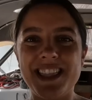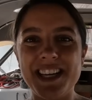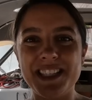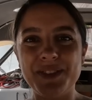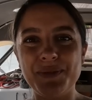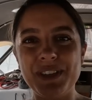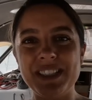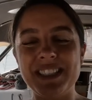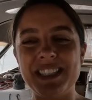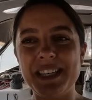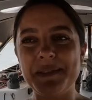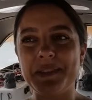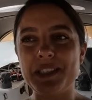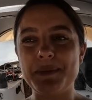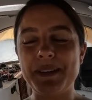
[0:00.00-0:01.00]
This one
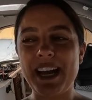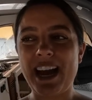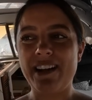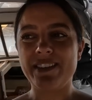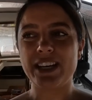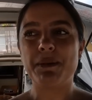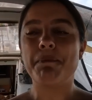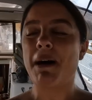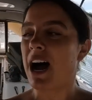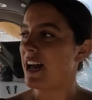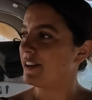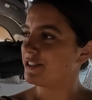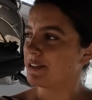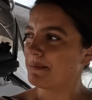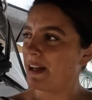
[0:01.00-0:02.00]
seems to be having a
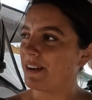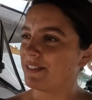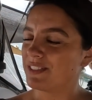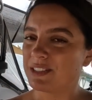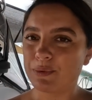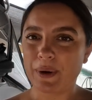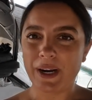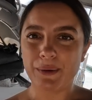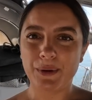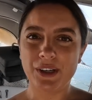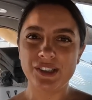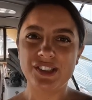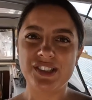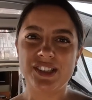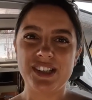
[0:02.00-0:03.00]
mild amount of swear
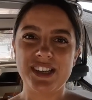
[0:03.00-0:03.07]
words,